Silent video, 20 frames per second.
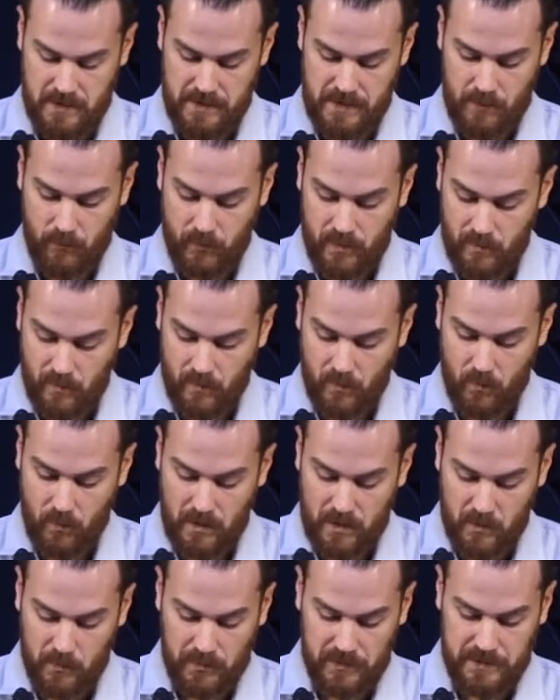that we were
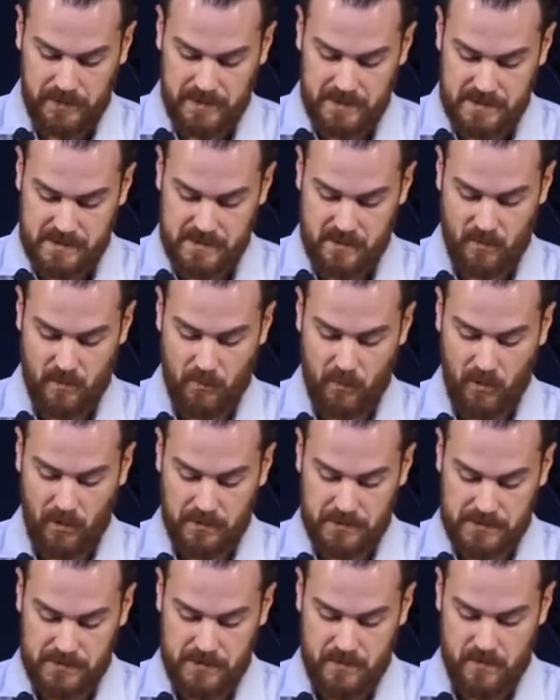well pleased to
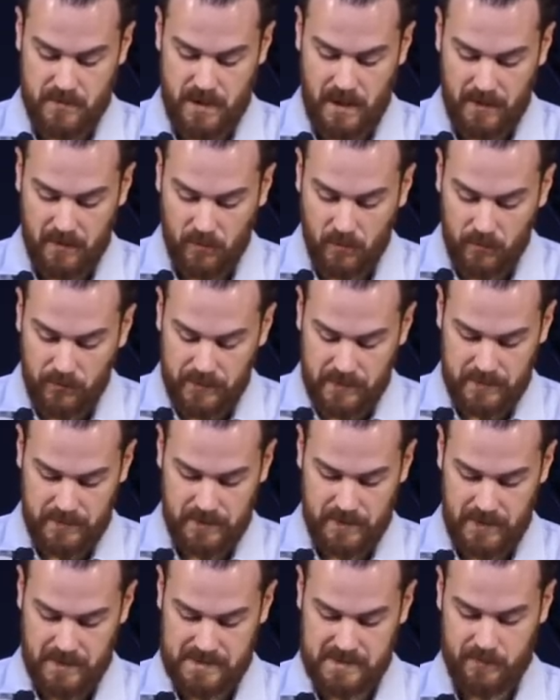impart to you not only the
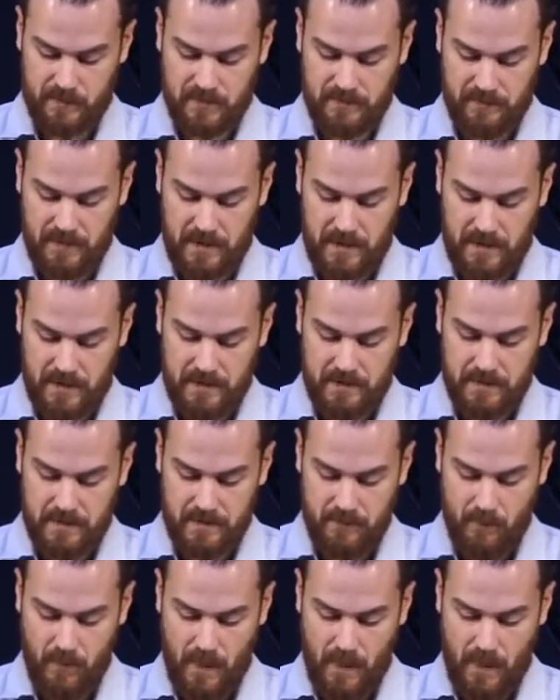gospel of God,